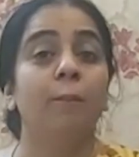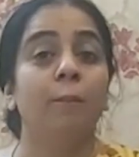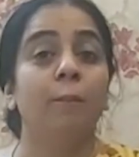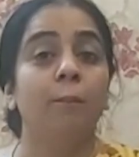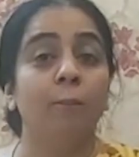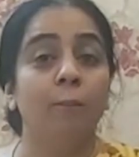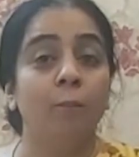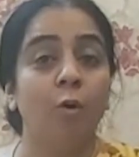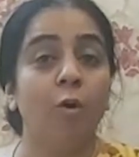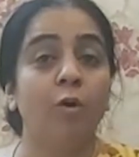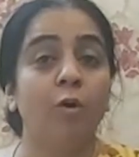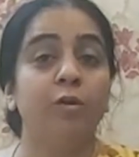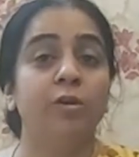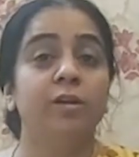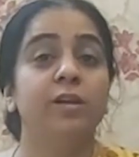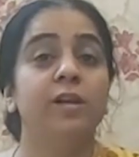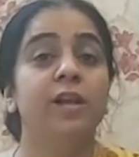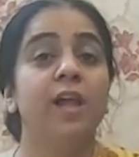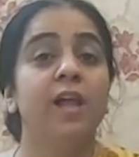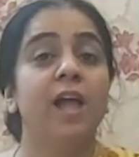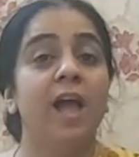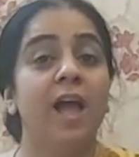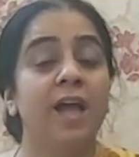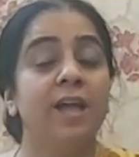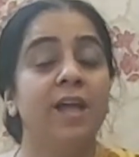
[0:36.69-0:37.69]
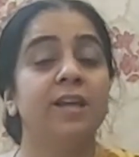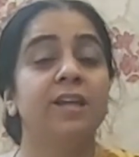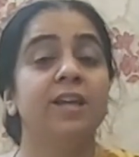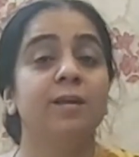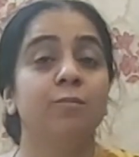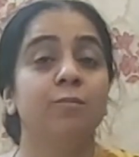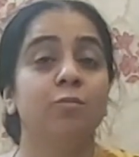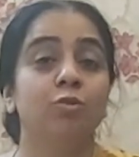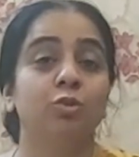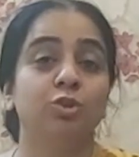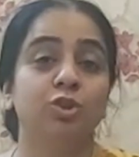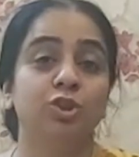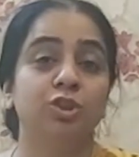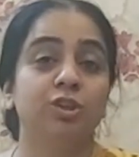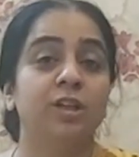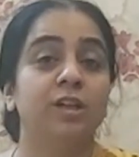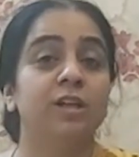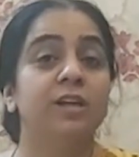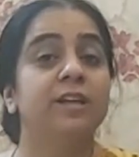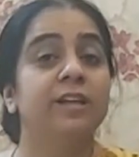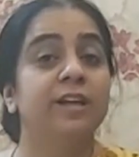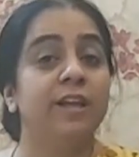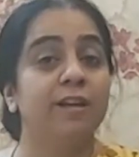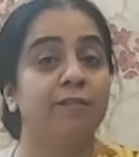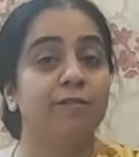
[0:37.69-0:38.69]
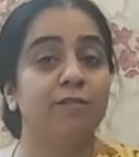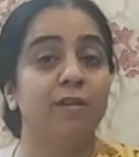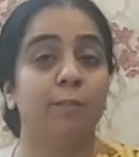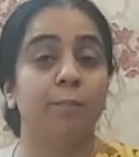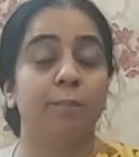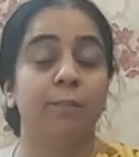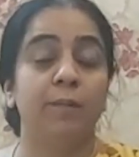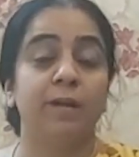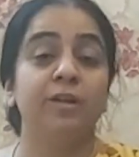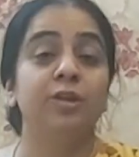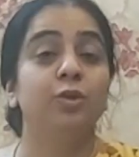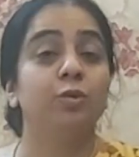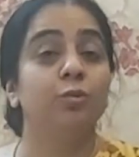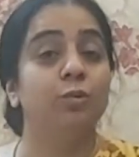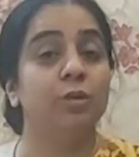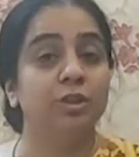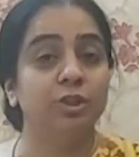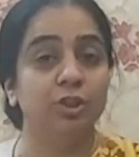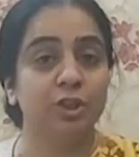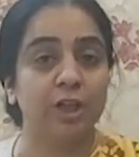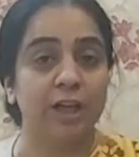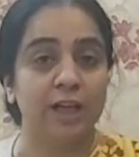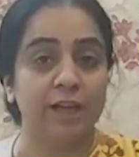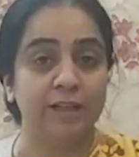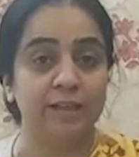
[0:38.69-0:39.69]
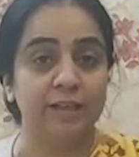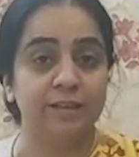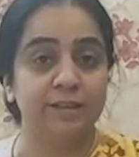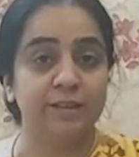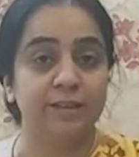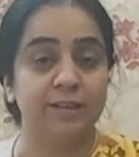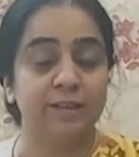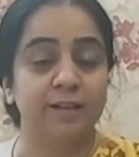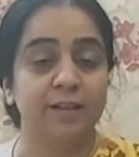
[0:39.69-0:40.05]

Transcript: moral and emotional development to a child.